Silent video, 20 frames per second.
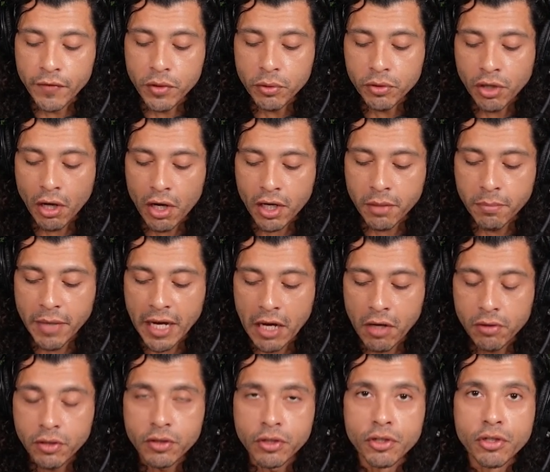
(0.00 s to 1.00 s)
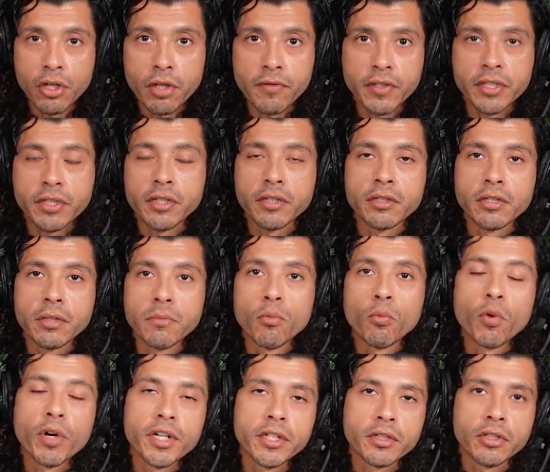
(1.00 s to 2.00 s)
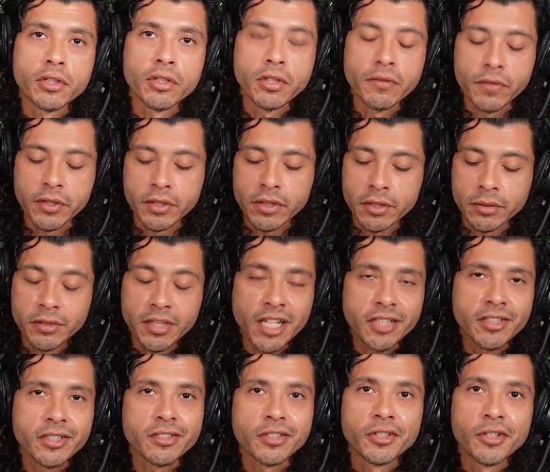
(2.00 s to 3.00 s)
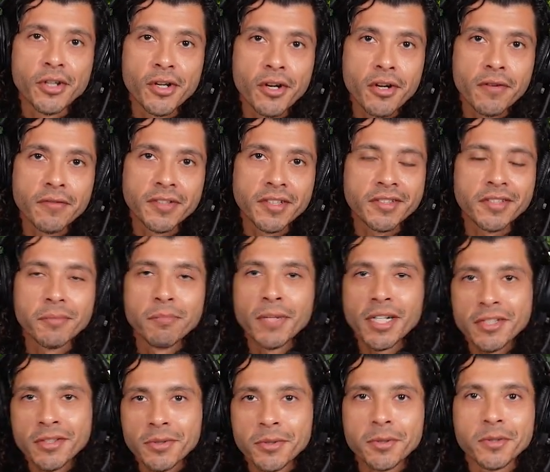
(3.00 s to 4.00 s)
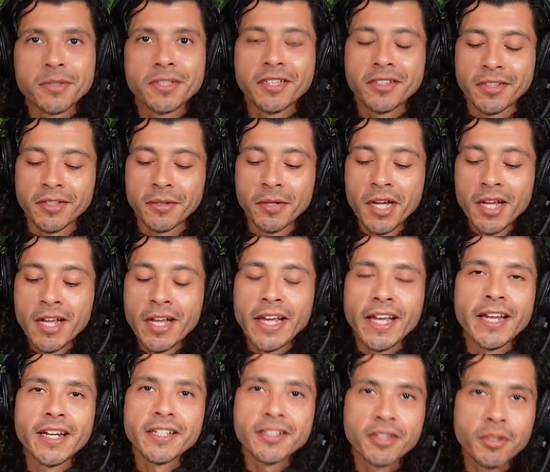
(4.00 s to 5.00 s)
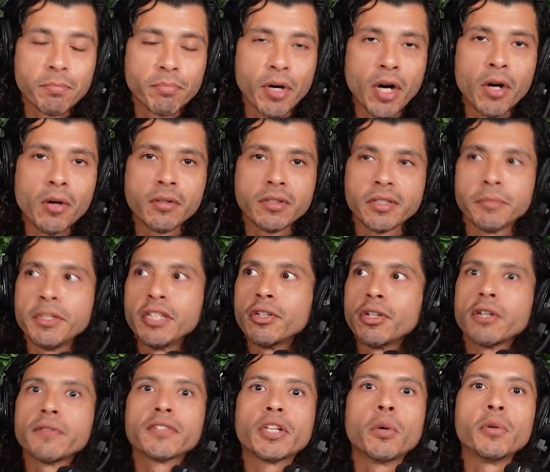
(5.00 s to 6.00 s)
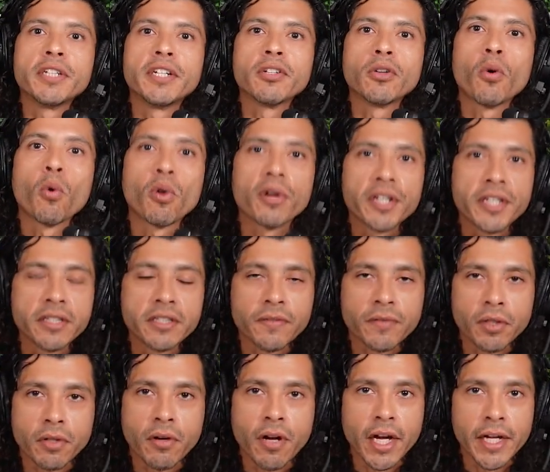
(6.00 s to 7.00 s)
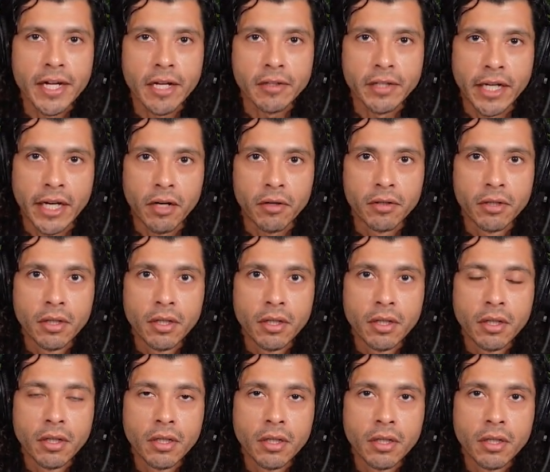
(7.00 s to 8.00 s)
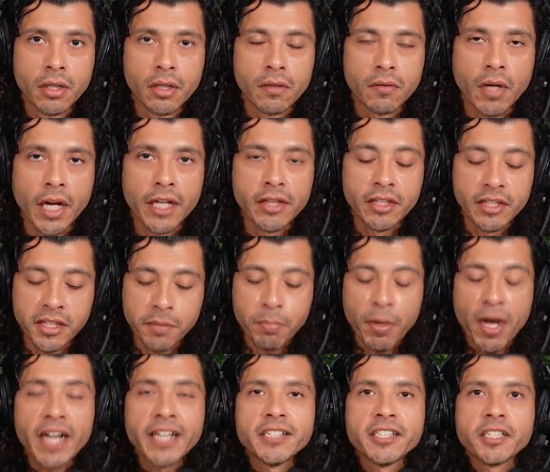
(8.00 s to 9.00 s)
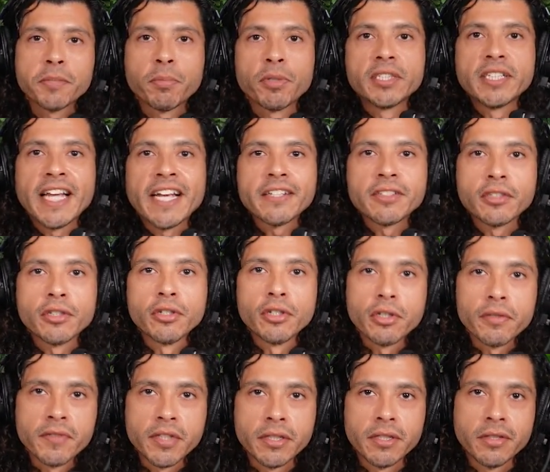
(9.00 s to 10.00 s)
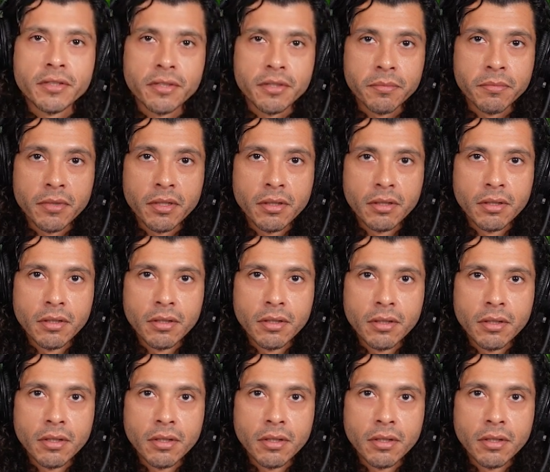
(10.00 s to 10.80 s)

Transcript: if you talk about the nervous system, what is the nervous system? Not just the nerves, it's the muscles, it is the bones. I mean, the nerves go into organs, for crying out loud, right? The spine just protects the nervous system.